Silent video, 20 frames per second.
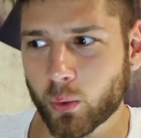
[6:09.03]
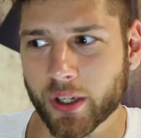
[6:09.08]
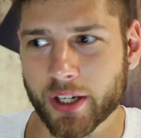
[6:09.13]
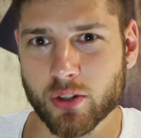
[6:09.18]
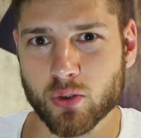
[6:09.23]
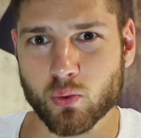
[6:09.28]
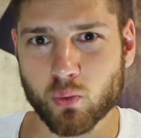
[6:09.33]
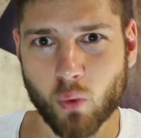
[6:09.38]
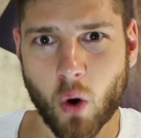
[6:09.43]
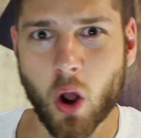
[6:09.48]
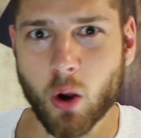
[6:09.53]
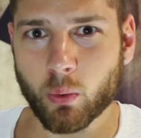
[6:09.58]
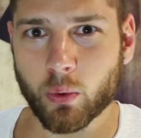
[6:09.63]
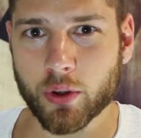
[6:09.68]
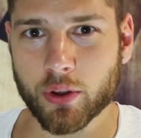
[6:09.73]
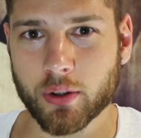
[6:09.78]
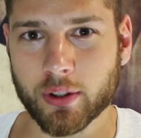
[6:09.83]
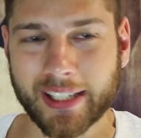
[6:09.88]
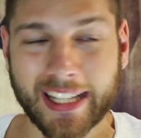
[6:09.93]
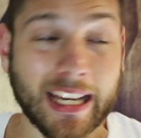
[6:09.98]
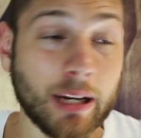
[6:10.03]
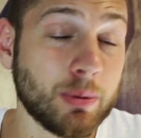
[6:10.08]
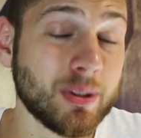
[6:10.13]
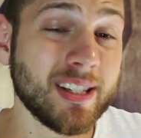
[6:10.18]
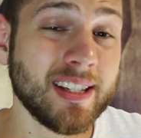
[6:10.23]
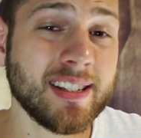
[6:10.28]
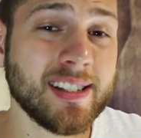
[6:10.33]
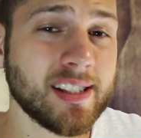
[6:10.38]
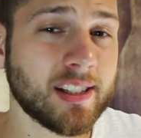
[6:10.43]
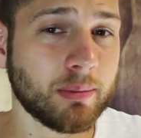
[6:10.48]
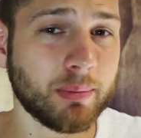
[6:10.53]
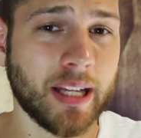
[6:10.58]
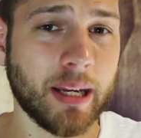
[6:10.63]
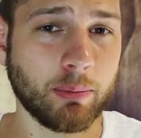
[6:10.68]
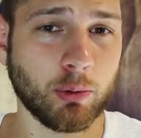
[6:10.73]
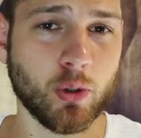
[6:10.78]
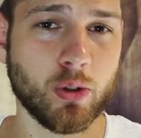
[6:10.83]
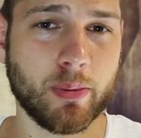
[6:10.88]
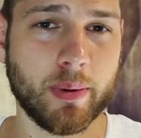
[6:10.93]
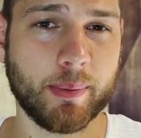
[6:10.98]
what is wrong with you? Like it was easy to
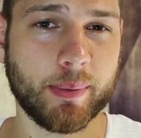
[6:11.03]
blame those